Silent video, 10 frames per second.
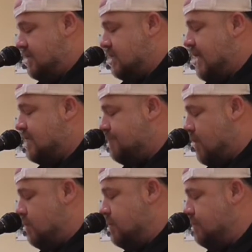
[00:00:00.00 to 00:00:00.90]
this last
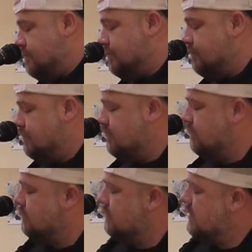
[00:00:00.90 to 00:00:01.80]
poem
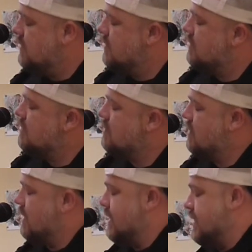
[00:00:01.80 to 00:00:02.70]

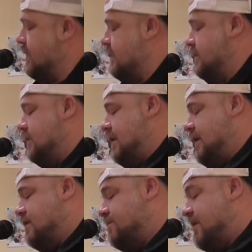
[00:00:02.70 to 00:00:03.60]

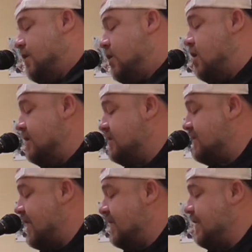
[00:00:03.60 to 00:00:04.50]
has been a
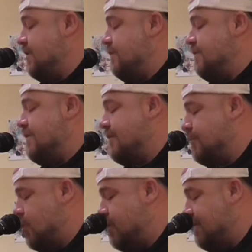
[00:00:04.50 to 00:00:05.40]
long-standing
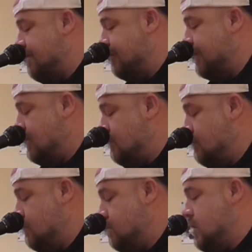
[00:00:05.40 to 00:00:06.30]
favorite poem I've ever written.